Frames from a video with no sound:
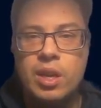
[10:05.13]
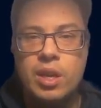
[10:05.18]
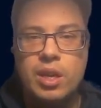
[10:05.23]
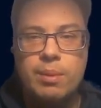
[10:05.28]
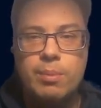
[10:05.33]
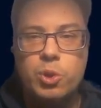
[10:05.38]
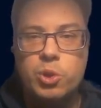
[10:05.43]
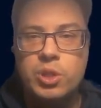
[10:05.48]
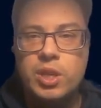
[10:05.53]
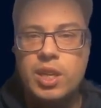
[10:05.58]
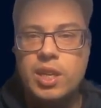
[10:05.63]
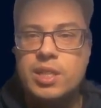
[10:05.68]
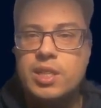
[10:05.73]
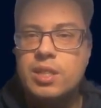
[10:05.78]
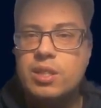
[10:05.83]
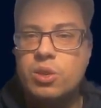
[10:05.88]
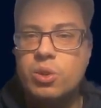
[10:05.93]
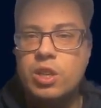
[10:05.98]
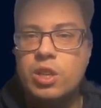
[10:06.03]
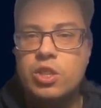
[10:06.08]
In most
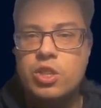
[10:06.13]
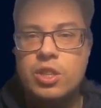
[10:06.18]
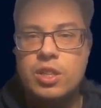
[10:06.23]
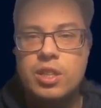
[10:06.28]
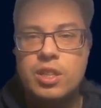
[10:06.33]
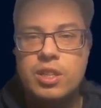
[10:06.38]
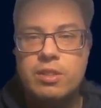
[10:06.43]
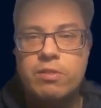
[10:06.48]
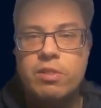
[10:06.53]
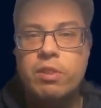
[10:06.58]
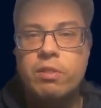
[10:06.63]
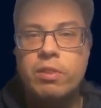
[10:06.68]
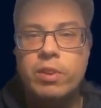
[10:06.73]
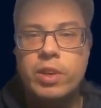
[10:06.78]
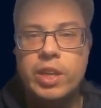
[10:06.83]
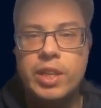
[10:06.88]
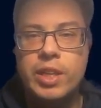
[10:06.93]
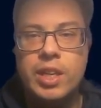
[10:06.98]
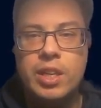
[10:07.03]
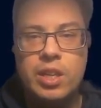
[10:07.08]
cases, QA engineers will
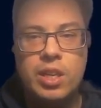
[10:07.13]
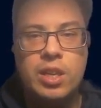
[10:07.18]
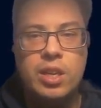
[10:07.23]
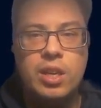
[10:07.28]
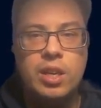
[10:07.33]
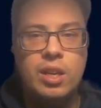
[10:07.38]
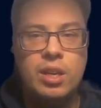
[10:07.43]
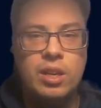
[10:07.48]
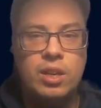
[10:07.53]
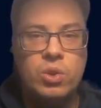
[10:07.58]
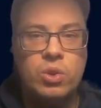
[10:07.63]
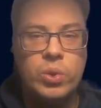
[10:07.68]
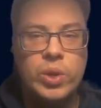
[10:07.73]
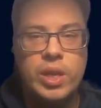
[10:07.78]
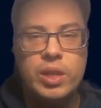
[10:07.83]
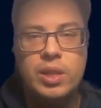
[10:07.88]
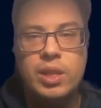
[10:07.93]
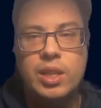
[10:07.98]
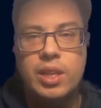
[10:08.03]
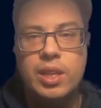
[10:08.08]
validate here
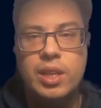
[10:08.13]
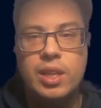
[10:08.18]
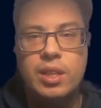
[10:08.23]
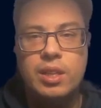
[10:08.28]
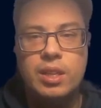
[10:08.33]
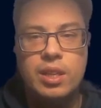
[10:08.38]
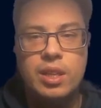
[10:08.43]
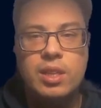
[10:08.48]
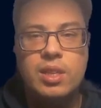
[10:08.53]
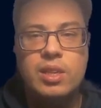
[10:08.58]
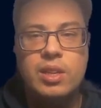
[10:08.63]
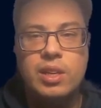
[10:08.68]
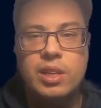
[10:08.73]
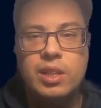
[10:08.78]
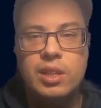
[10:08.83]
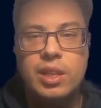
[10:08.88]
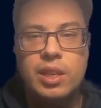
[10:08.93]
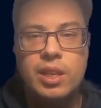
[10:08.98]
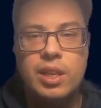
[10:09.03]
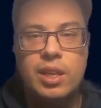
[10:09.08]
correct login,
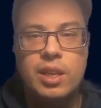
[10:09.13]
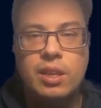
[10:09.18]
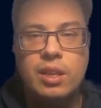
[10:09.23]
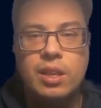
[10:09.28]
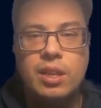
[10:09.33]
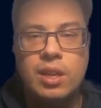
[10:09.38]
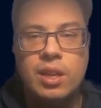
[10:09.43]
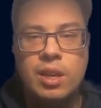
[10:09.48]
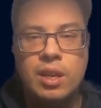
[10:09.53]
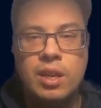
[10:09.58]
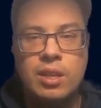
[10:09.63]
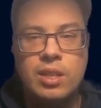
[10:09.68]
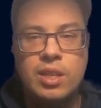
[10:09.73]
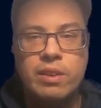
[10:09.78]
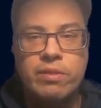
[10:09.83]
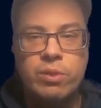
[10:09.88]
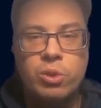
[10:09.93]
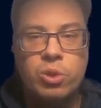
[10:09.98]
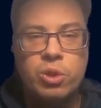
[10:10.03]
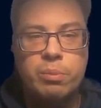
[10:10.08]
incorrect login, the
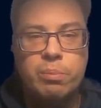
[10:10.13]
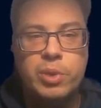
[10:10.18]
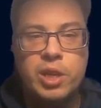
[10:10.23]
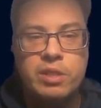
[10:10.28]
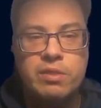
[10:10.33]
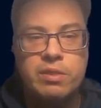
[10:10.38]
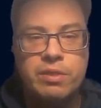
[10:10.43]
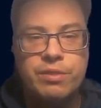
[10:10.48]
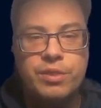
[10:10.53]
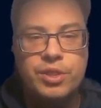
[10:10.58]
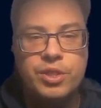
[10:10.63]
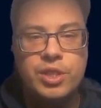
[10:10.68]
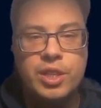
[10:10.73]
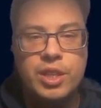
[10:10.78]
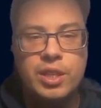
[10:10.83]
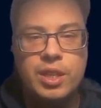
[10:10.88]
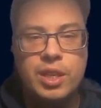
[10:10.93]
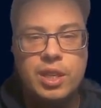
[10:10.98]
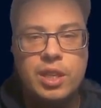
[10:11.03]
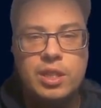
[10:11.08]
forgot password
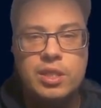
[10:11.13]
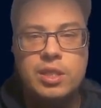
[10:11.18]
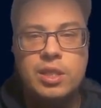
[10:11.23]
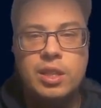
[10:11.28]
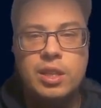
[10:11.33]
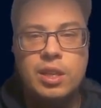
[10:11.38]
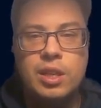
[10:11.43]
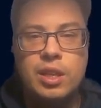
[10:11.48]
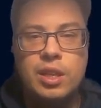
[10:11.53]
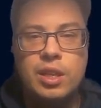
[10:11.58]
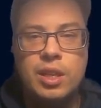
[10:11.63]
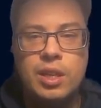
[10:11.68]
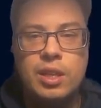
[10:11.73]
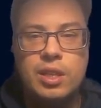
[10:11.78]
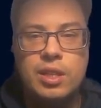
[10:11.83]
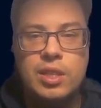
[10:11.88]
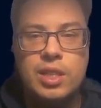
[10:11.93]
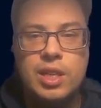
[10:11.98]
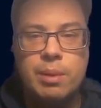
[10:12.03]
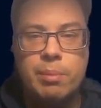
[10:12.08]
functionality,
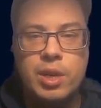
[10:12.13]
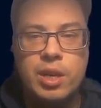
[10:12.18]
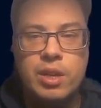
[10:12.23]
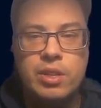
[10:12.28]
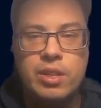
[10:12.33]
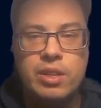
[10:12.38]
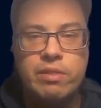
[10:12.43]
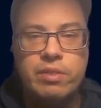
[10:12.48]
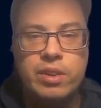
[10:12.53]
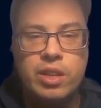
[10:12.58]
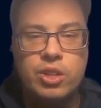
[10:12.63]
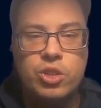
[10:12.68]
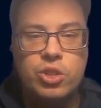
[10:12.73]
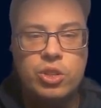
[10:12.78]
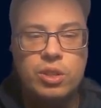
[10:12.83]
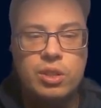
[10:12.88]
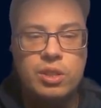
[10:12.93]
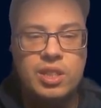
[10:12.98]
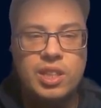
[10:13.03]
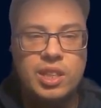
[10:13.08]
and some other
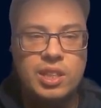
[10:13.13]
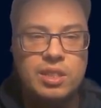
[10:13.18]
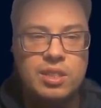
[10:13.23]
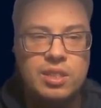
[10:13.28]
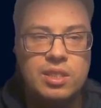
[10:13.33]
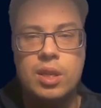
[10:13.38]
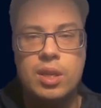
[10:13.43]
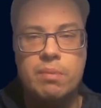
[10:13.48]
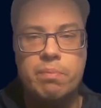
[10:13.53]
functional tests.